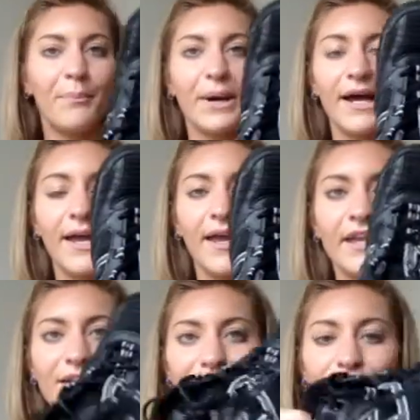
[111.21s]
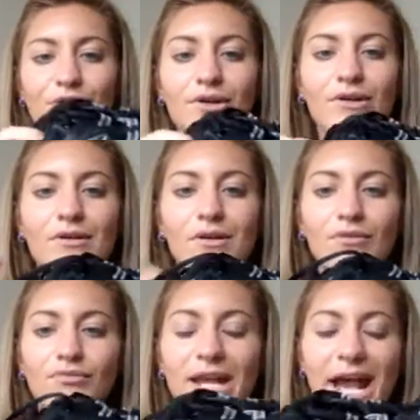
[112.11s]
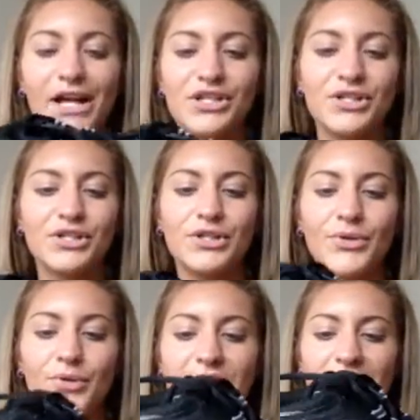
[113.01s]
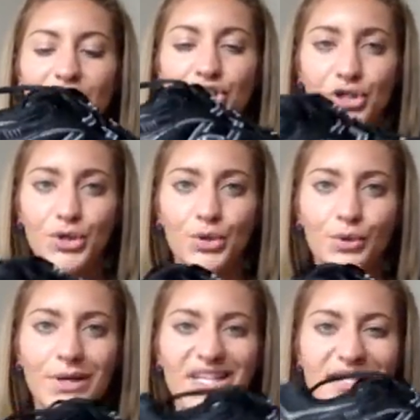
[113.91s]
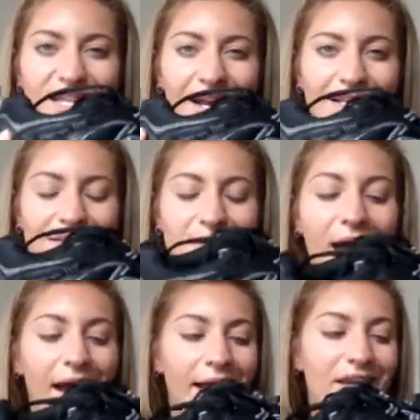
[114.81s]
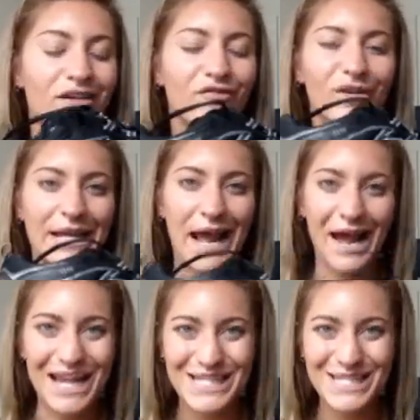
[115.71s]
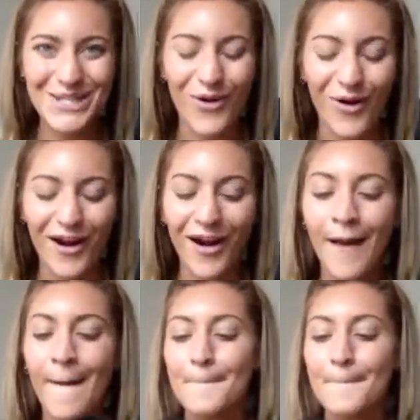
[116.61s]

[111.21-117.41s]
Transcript: but initial reaction to the shoe is that it's kind of an eyesore.